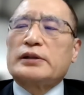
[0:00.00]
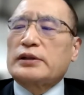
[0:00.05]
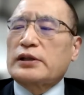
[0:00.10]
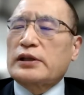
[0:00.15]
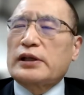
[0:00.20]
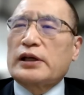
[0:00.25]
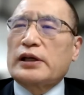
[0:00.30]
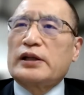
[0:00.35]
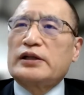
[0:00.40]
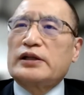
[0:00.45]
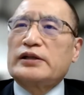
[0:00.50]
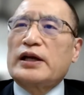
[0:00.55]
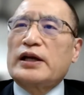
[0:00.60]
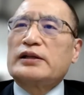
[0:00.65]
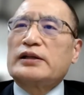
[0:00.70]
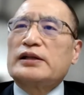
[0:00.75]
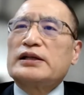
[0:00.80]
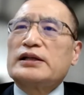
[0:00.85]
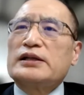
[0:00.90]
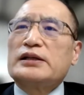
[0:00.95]
Candidate
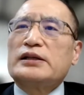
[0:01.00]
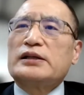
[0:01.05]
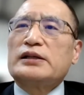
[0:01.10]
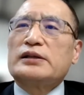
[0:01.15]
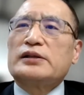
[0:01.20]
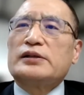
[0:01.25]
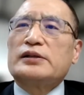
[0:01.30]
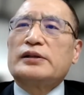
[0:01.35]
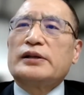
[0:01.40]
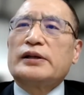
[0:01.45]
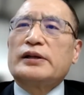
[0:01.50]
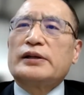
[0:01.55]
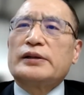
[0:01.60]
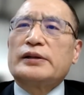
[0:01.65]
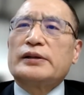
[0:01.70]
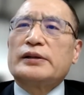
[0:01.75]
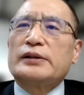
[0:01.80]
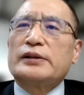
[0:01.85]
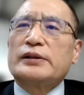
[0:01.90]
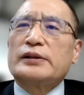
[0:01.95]
Lee
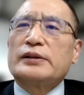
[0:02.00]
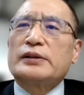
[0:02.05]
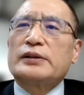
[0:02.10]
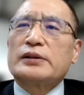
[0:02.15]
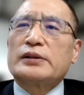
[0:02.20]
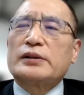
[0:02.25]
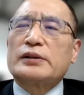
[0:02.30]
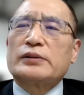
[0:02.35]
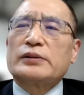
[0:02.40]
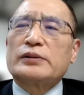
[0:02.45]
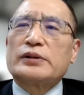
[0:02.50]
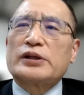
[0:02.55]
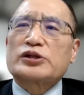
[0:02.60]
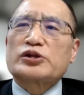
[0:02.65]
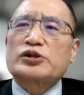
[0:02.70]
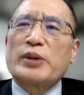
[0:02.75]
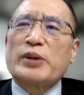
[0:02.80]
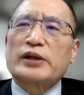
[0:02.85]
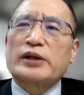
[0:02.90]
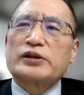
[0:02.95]
on this
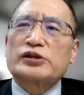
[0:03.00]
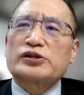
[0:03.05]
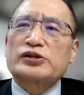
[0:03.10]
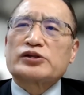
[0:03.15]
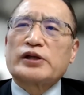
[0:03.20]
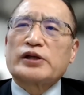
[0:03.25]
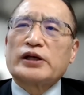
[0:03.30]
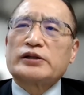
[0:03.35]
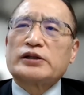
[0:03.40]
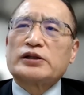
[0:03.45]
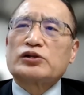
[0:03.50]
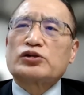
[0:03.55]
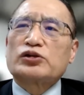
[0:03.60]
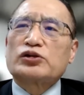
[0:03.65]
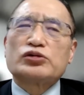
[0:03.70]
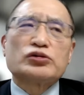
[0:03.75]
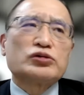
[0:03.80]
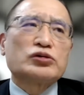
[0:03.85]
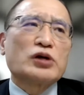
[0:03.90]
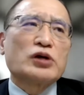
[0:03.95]
matter stated
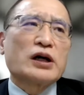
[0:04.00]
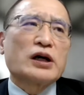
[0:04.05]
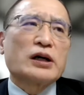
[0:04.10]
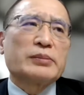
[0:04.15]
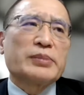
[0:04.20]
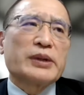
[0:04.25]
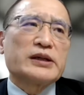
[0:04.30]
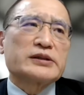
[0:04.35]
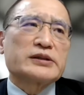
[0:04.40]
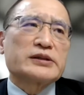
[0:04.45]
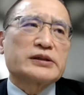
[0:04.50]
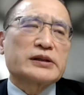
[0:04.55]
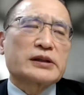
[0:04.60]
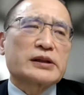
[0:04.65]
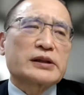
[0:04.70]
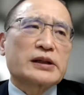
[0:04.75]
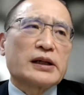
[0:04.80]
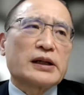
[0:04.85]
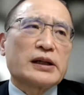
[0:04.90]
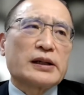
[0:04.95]
two basic
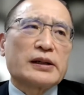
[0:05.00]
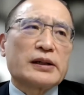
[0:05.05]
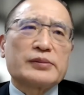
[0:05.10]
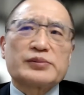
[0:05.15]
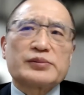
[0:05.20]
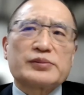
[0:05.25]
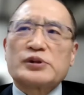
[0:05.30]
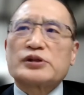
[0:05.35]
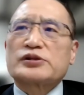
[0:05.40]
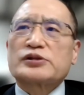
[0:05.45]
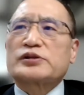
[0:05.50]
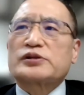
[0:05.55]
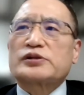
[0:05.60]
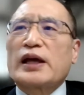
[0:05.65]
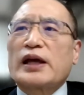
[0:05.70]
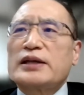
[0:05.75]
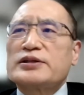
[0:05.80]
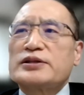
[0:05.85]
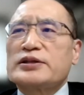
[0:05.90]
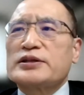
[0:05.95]
um,
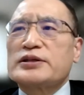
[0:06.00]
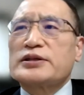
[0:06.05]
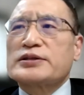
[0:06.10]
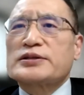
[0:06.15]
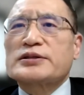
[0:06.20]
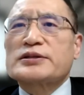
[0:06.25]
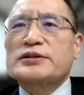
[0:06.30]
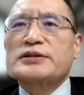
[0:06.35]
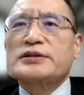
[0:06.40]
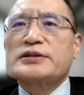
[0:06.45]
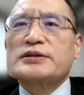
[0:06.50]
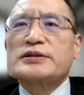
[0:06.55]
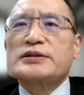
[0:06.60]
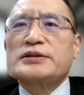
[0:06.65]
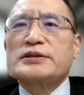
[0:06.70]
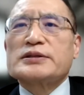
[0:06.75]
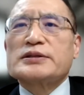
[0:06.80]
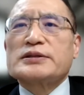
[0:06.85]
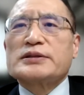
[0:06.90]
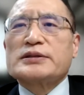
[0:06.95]
stances.
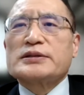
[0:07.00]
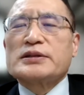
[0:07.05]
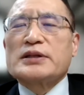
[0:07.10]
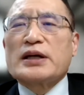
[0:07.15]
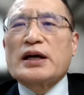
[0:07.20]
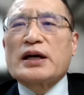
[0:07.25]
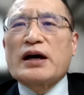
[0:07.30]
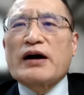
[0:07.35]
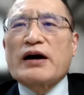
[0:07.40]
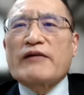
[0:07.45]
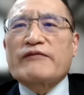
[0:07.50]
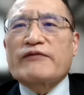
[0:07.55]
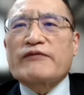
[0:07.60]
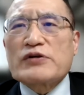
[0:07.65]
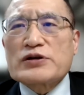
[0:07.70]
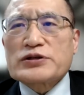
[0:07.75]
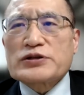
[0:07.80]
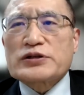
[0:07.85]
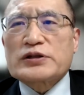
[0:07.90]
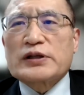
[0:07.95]

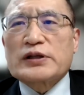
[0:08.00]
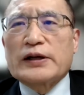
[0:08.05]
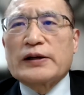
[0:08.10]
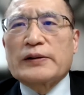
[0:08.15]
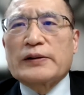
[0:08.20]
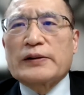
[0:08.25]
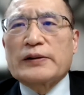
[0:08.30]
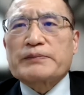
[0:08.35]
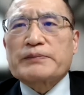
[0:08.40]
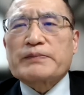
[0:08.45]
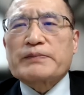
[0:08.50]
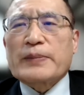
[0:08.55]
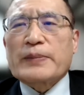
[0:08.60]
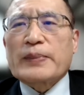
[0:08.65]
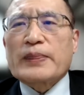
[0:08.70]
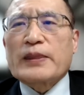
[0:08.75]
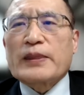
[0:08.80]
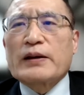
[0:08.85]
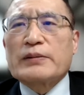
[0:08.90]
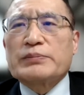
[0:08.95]
First,
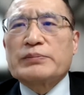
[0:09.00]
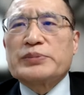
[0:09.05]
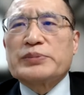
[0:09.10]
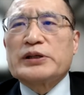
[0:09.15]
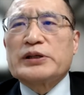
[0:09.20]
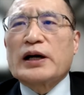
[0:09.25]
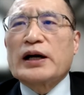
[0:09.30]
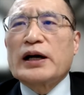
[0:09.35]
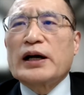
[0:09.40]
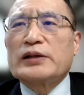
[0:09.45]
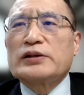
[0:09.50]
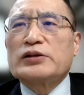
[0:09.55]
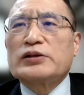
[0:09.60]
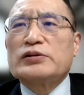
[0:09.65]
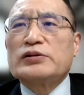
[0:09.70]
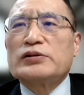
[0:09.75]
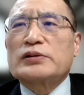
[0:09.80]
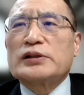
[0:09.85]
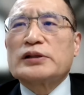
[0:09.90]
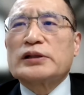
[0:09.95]
behind the
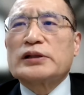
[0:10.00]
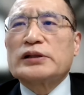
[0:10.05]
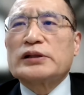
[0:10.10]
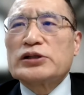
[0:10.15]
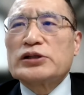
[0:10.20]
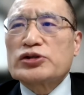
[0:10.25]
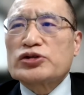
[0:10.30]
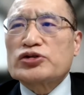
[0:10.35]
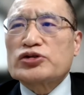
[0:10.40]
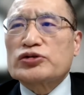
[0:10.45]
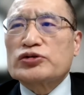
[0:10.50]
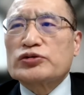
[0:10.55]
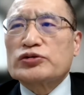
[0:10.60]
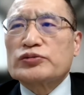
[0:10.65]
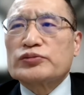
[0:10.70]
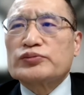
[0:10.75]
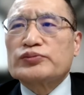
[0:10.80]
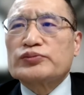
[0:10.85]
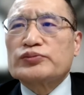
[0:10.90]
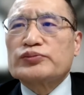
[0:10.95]
nuclear issue,
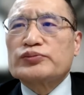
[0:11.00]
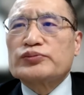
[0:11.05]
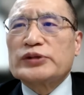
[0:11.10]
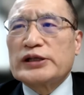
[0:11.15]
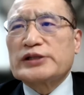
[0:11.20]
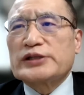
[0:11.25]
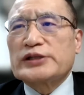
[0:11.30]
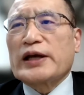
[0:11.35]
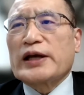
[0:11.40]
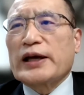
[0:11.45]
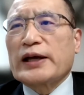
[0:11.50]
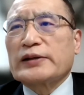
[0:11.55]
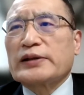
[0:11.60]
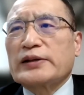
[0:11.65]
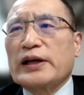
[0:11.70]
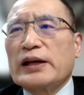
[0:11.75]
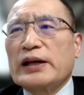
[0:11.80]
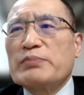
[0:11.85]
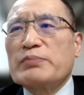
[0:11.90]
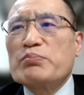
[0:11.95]
he said,
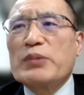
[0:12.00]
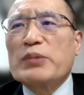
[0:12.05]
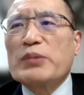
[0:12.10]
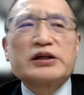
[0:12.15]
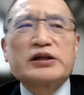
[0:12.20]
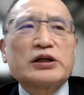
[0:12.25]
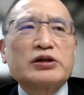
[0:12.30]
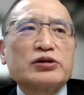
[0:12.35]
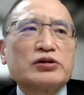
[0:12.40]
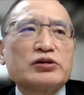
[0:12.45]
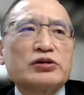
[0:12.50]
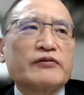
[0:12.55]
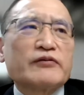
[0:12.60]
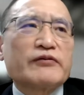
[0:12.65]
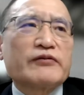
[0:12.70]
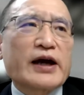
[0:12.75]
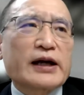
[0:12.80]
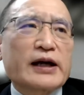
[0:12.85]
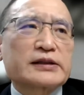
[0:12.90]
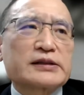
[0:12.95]
a multitude of
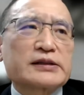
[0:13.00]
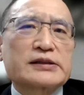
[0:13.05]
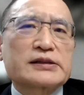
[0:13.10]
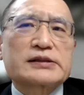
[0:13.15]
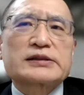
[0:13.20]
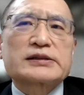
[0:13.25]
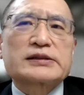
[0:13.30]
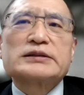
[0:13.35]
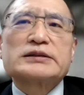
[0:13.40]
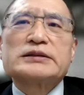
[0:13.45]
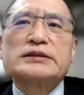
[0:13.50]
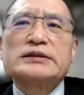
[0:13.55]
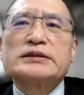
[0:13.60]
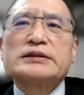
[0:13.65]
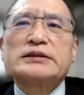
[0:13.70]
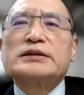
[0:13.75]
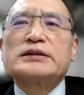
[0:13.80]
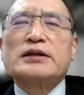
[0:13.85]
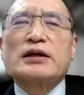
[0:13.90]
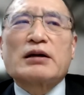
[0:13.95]
factors
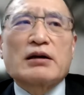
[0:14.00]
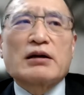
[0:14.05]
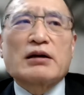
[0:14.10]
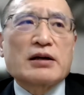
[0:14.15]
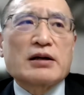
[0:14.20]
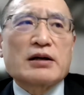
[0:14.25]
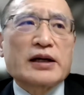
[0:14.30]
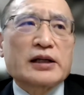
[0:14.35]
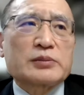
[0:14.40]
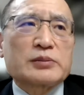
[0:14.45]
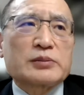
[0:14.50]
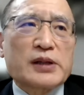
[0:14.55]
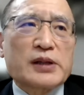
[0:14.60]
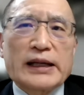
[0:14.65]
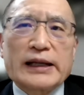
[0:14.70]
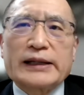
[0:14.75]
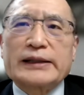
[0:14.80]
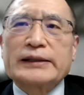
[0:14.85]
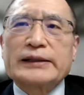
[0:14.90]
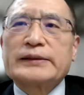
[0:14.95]
are at
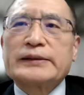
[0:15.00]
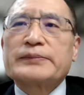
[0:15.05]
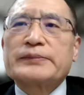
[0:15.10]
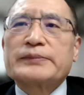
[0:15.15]
play,